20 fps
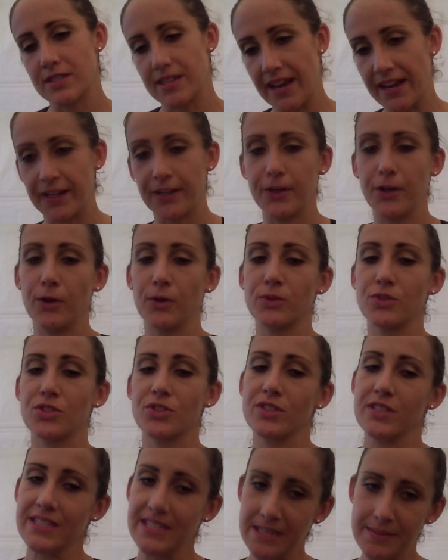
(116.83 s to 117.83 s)
psych
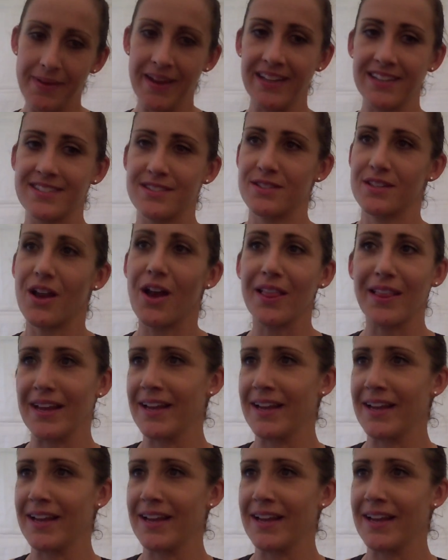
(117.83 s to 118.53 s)
coach, teammates,